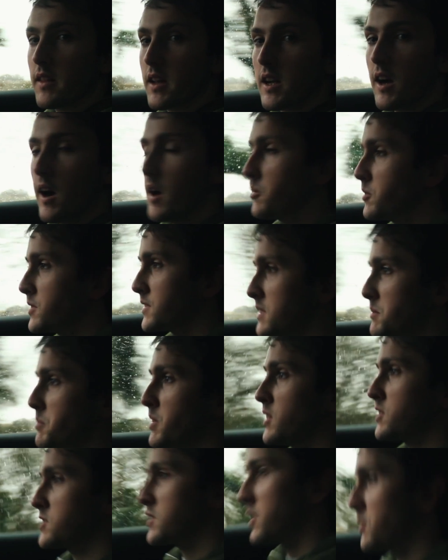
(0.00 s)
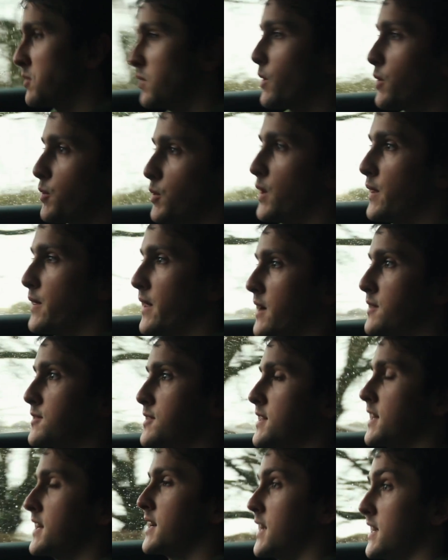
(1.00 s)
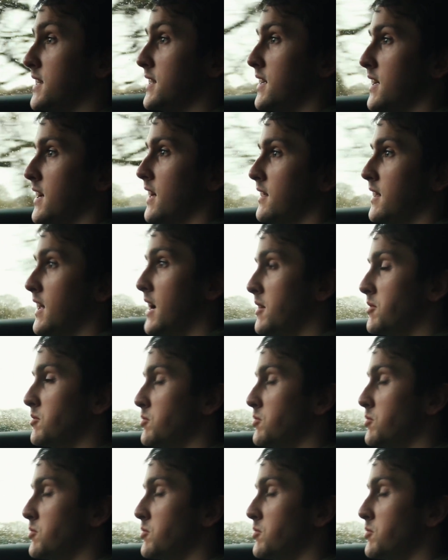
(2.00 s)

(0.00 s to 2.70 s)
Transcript: car was the Peugeot 3008, and that